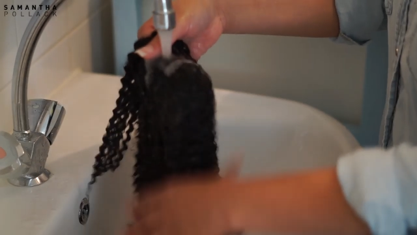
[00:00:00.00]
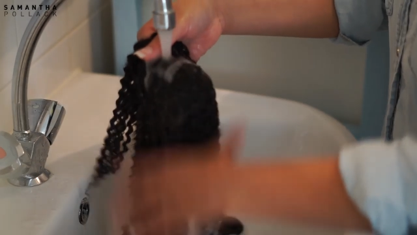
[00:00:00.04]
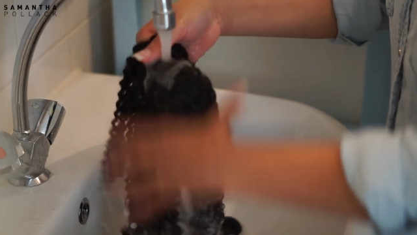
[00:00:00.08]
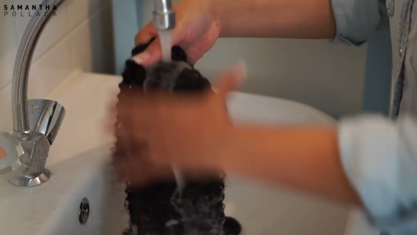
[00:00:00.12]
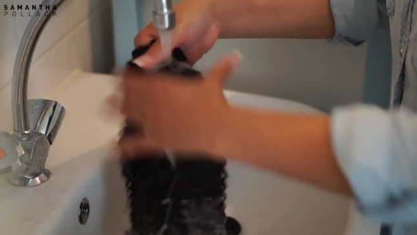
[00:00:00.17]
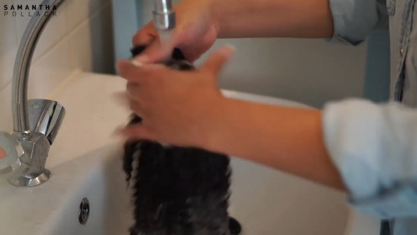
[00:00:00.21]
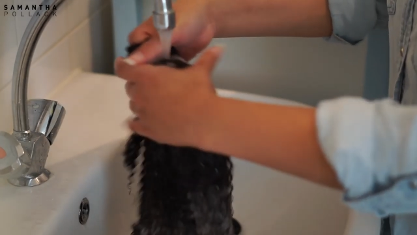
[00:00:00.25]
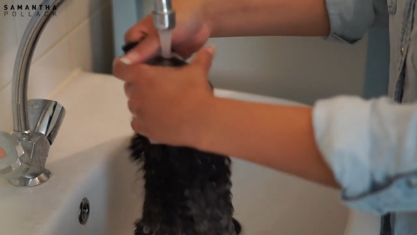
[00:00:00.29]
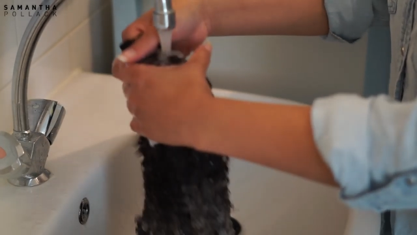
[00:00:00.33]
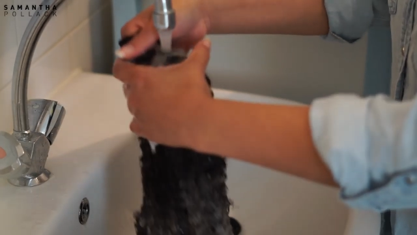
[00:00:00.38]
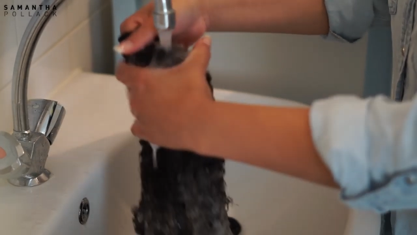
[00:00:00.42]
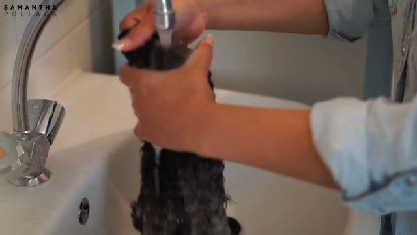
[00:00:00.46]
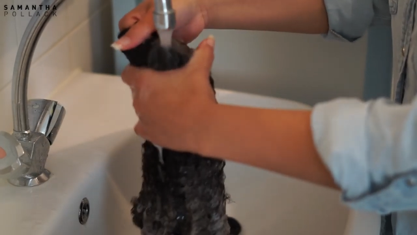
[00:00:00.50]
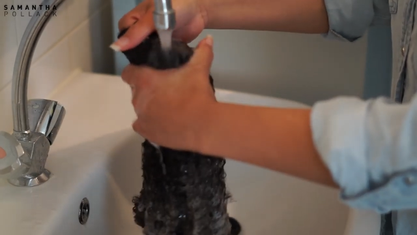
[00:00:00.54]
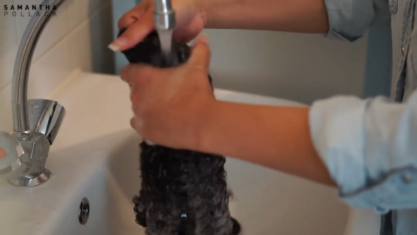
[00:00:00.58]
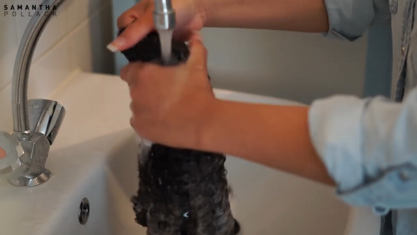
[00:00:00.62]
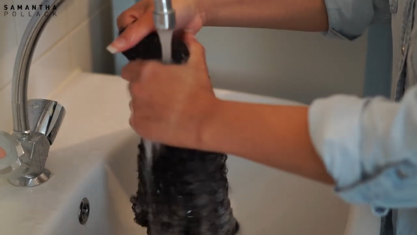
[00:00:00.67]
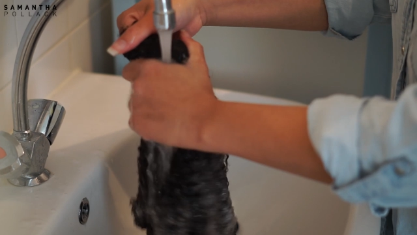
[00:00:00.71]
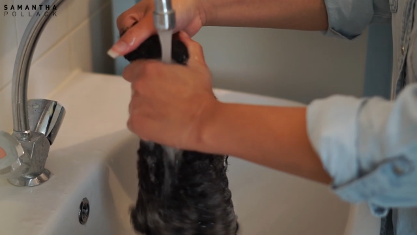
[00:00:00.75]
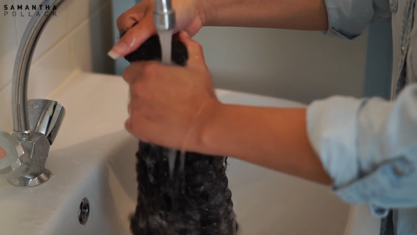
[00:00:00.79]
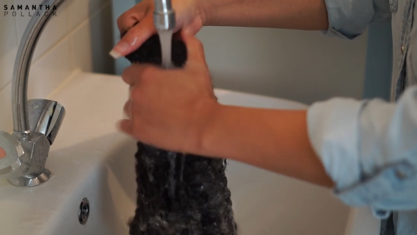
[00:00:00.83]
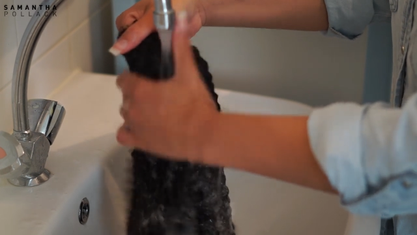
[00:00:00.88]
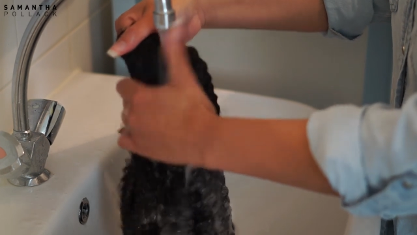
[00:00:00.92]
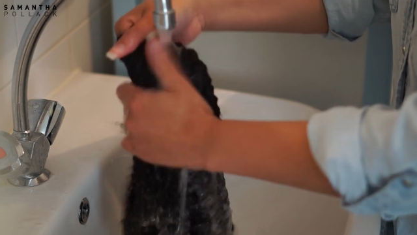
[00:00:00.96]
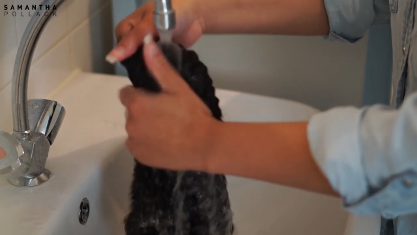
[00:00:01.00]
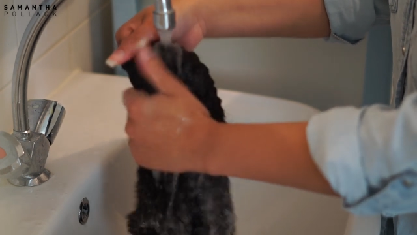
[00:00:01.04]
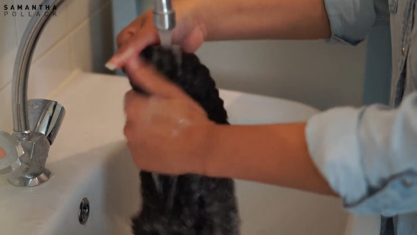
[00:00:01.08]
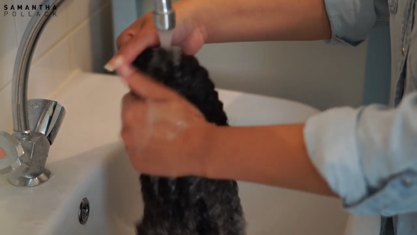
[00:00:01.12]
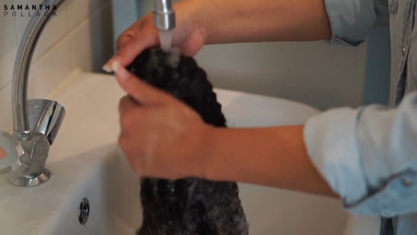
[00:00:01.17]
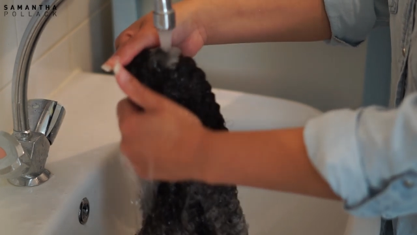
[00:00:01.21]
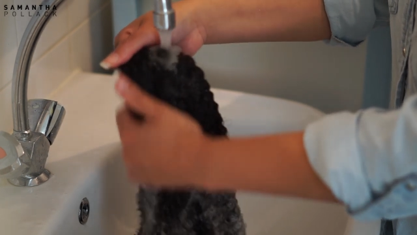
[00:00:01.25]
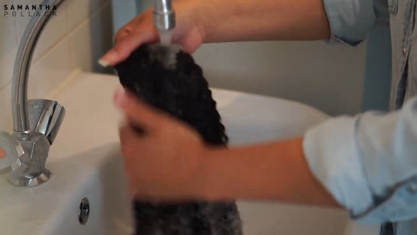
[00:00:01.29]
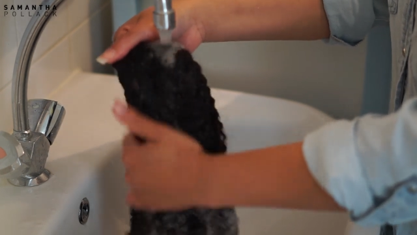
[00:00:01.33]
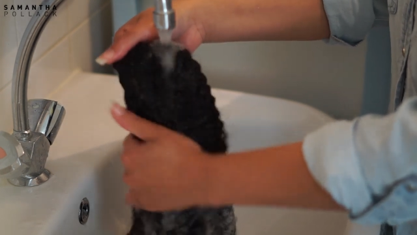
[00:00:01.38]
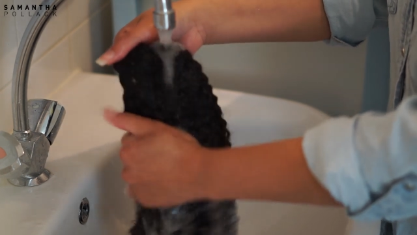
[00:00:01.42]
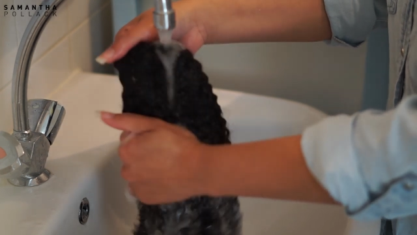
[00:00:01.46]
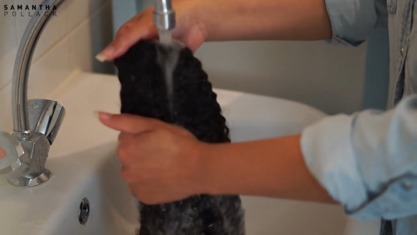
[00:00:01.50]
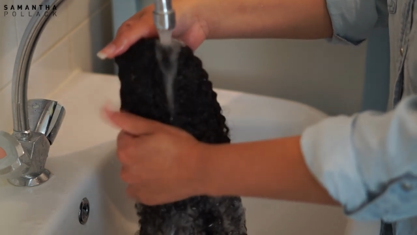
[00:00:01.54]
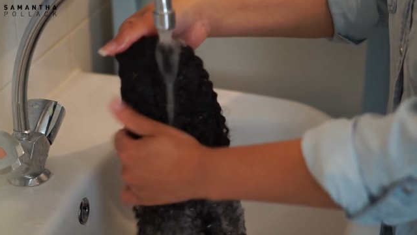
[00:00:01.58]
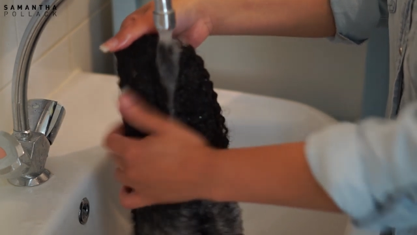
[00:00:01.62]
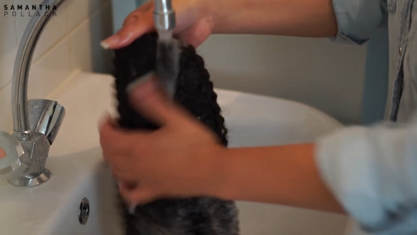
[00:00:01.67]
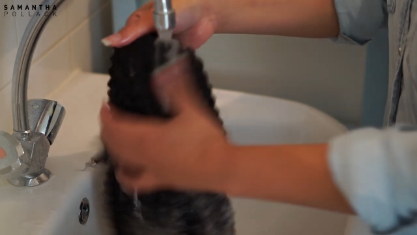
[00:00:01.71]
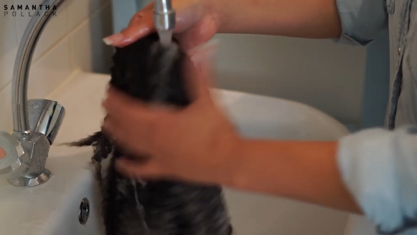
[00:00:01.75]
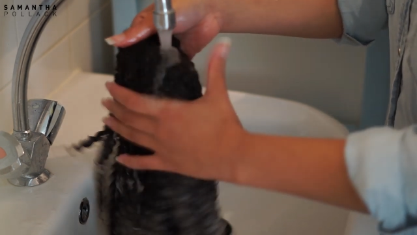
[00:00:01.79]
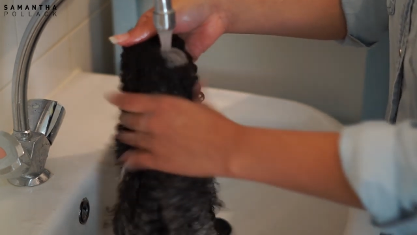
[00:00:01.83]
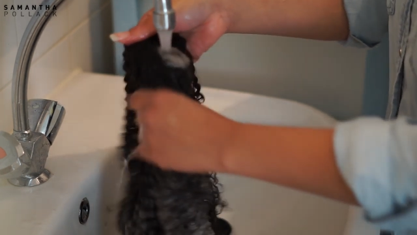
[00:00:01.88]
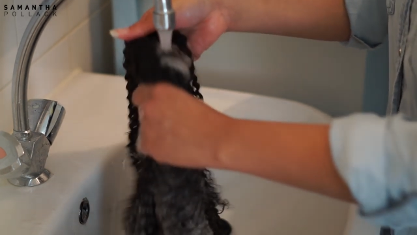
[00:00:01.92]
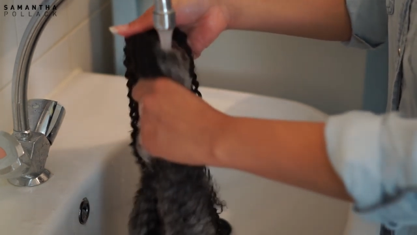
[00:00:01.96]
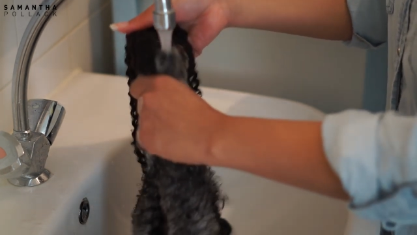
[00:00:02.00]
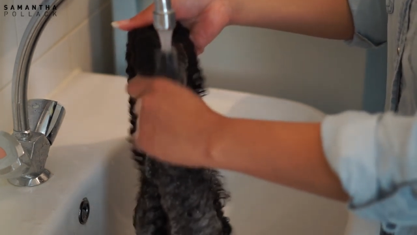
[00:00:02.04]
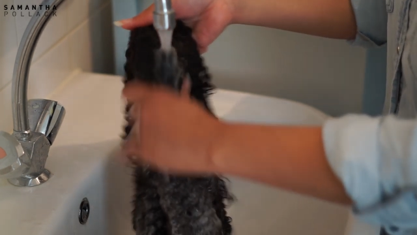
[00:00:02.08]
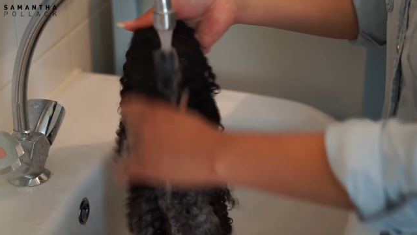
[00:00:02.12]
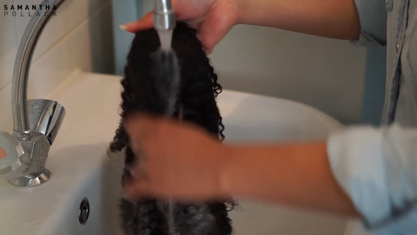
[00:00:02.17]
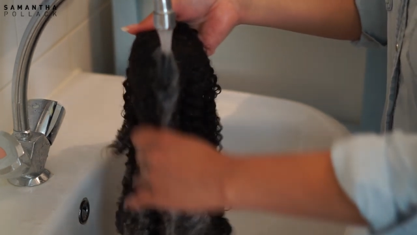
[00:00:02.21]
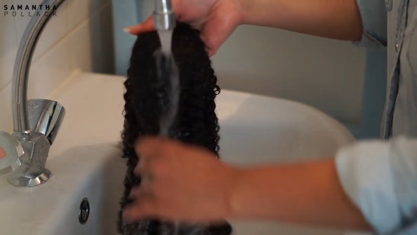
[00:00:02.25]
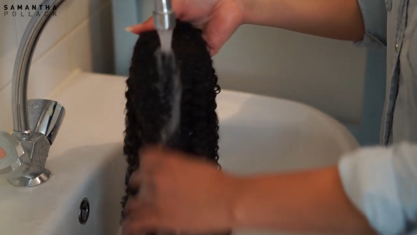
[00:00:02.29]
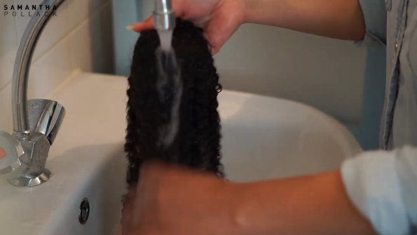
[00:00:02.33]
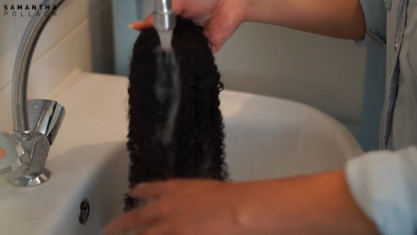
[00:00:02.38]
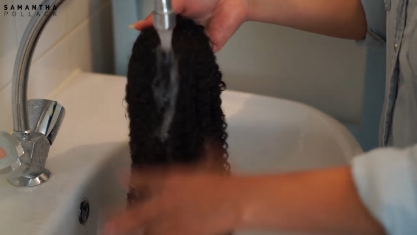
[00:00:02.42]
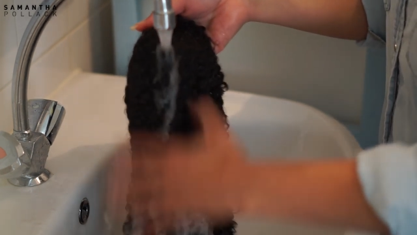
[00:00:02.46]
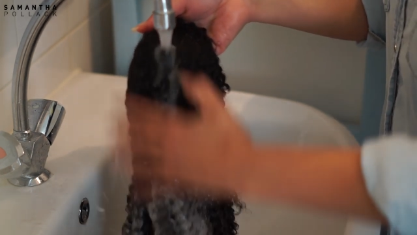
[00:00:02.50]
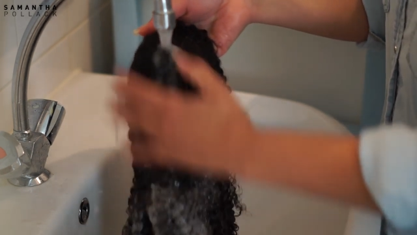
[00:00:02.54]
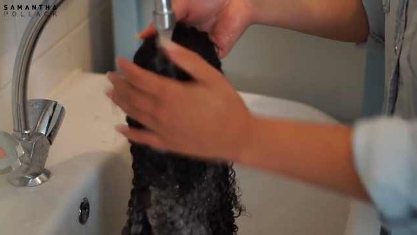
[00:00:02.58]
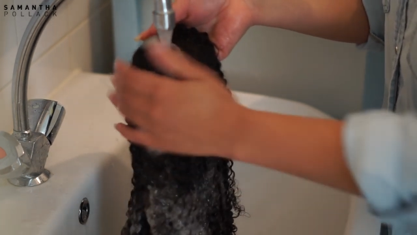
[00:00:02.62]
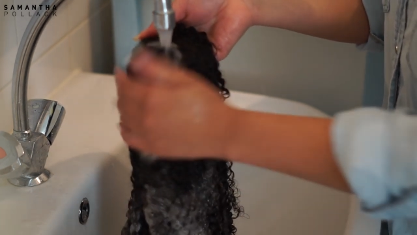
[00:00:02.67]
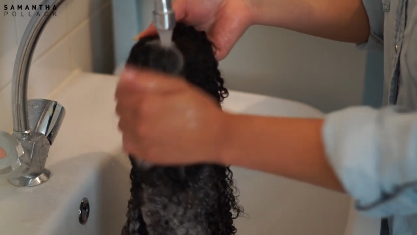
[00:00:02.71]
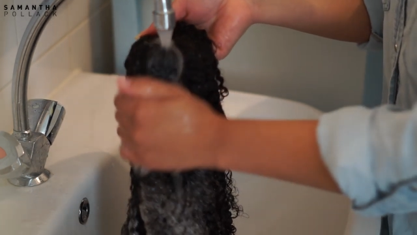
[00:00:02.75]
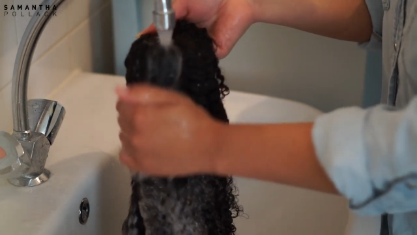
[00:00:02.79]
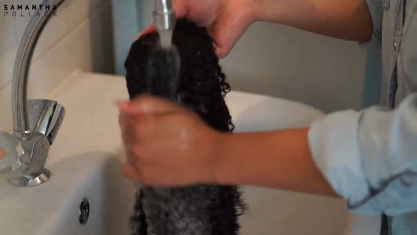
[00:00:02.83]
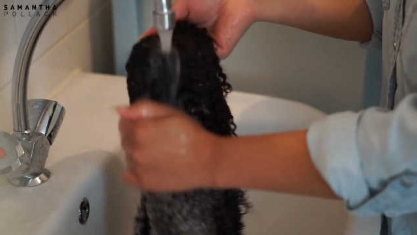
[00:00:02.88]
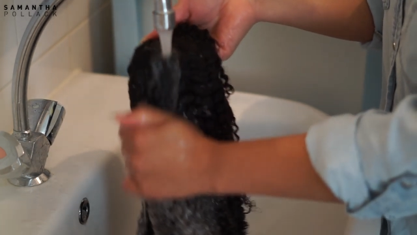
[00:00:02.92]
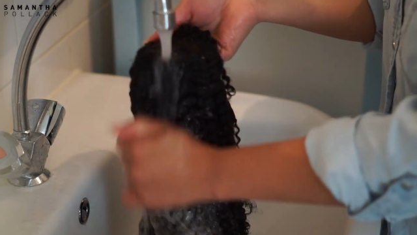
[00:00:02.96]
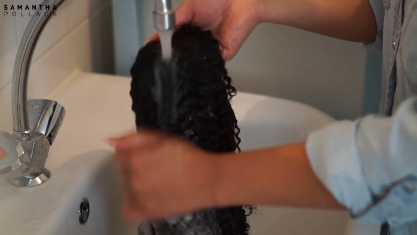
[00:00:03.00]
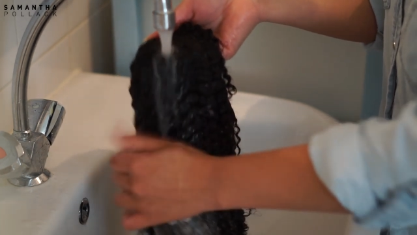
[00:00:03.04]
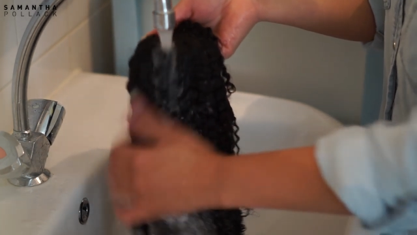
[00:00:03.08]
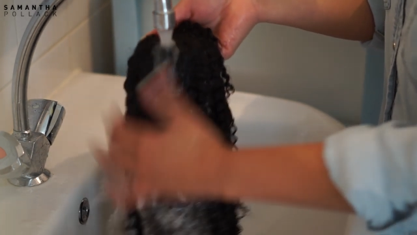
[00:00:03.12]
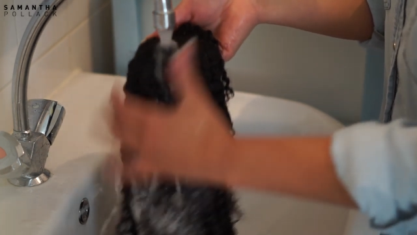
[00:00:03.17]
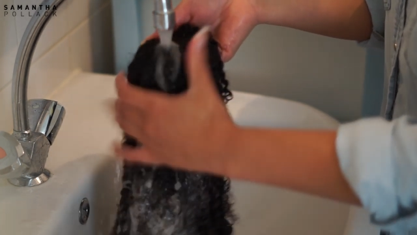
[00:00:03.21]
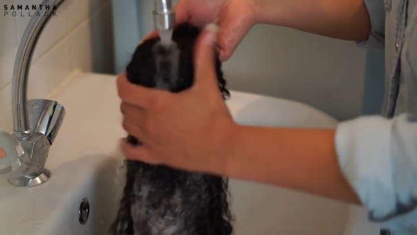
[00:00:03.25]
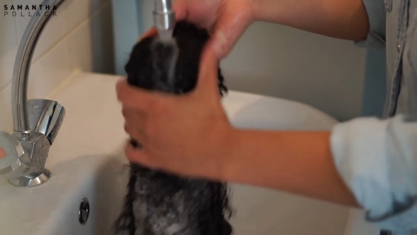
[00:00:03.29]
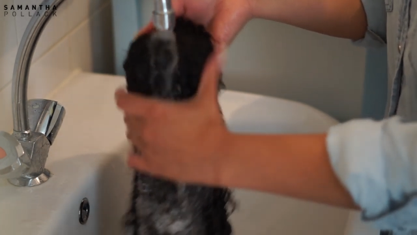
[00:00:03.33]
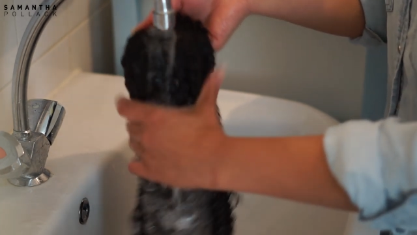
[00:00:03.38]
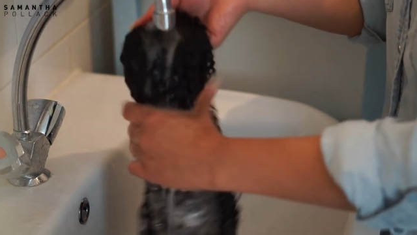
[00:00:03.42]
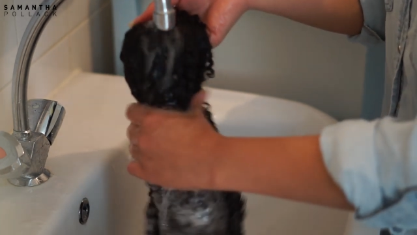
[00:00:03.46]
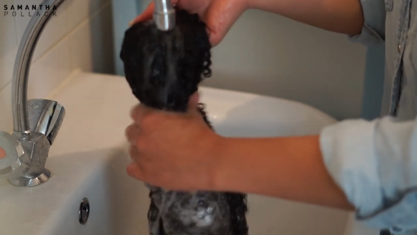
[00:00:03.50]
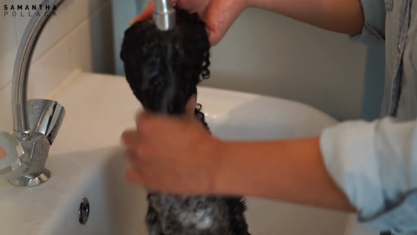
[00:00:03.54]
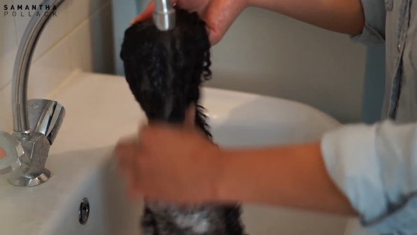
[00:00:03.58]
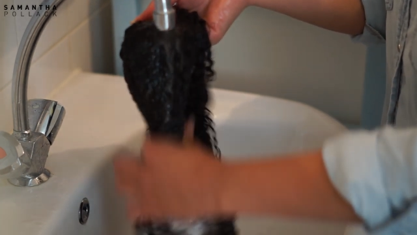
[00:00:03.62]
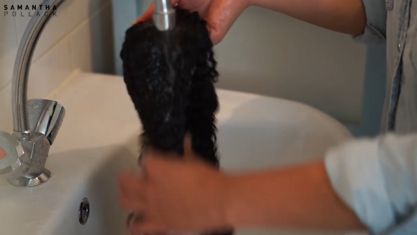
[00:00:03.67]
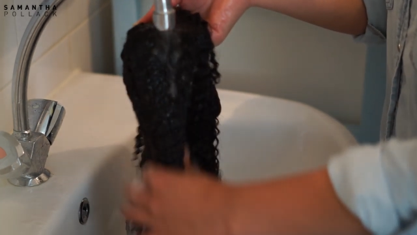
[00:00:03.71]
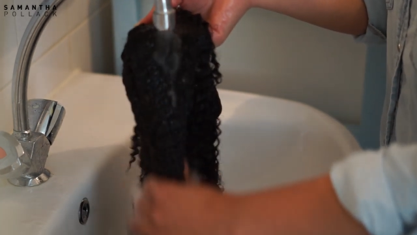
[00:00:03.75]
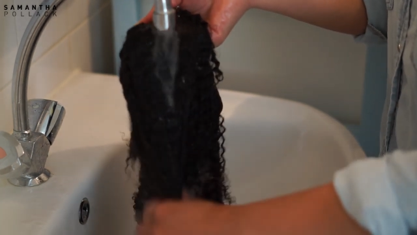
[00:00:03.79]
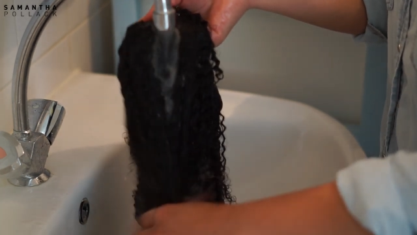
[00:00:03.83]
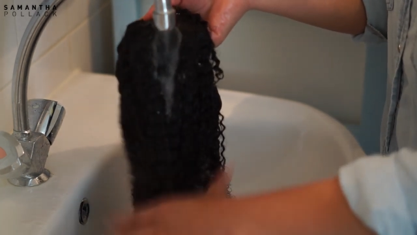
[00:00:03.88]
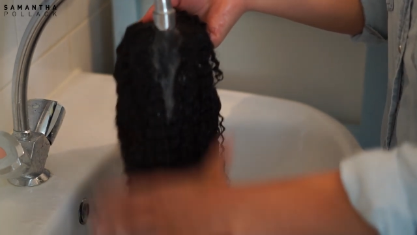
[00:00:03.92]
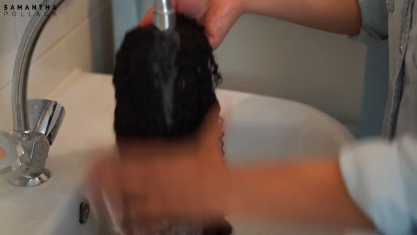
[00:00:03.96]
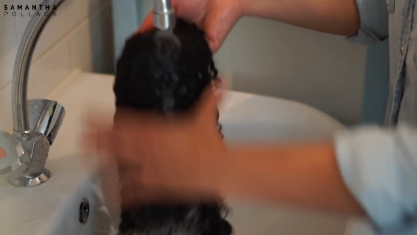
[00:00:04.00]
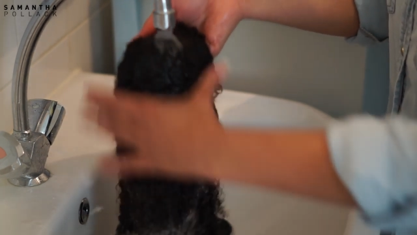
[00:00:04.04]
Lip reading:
No face is visible, so there are no lips to read.